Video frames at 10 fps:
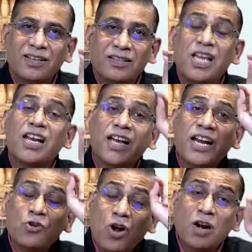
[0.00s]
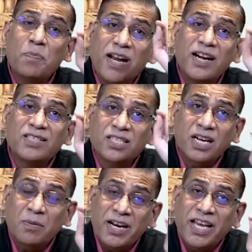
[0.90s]
There cannot be a
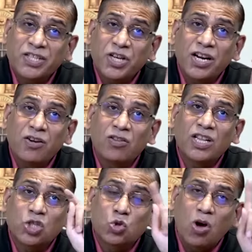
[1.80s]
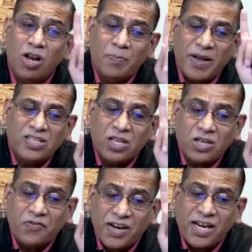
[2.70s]
discrimination on the sole basis
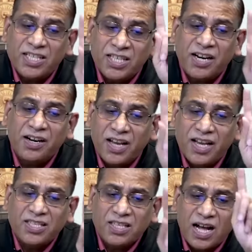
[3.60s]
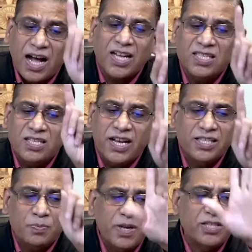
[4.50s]
of religion, race, caste,
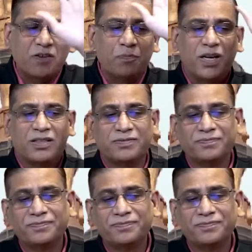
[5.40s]
sex, place of birth.